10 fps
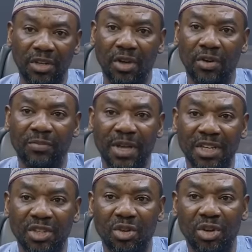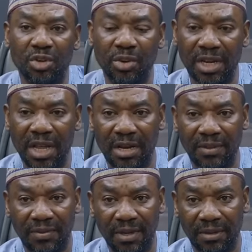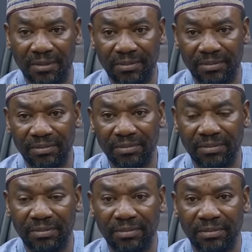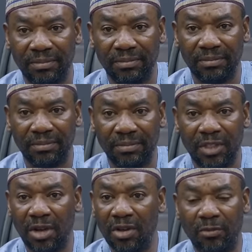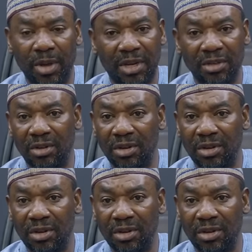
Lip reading: The government is not doing anything. How are we